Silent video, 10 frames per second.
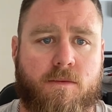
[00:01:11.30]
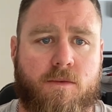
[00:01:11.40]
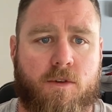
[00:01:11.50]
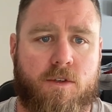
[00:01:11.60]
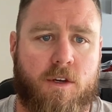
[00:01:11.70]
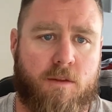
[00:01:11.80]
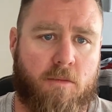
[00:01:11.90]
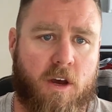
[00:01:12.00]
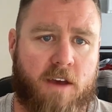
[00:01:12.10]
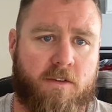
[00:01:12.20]
also
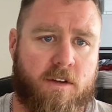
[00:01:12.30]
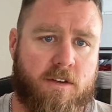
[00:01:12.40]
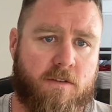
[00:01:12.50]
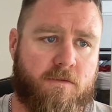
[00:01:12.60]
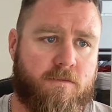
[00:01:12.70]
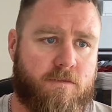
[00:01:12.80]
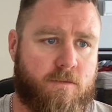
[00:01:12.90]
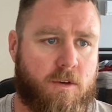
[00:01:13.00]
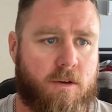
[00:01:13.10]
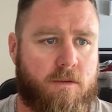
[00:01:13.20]
my evidence of
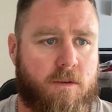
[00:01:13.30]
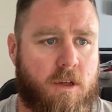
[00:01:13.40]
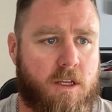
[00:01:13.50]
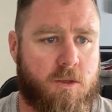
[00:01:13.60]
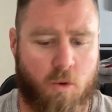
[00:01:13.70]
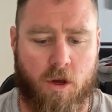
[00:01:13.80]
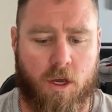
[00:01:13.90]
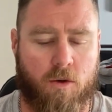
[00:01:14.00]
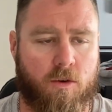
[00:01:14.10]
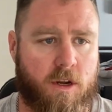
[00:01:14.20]
its
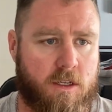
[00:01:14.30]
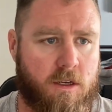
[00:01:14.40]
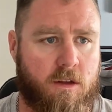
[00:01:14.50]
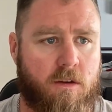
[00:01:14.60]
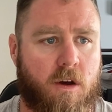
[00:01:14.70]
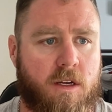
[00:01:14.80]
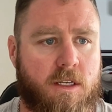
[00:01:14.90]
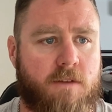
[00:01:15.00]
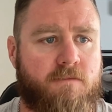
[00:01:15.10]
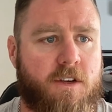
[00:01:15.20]
working order. So I
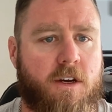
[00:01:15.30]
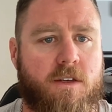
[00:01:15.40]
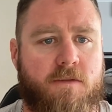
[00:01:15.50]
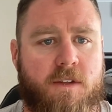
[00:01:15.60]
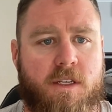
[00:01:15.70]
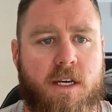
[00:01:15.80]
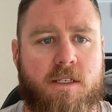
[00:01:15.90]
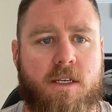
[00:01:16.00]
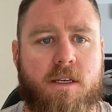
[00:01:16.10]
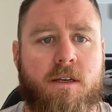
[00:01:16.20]
did videos of the
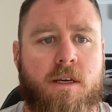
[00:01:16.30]
testing.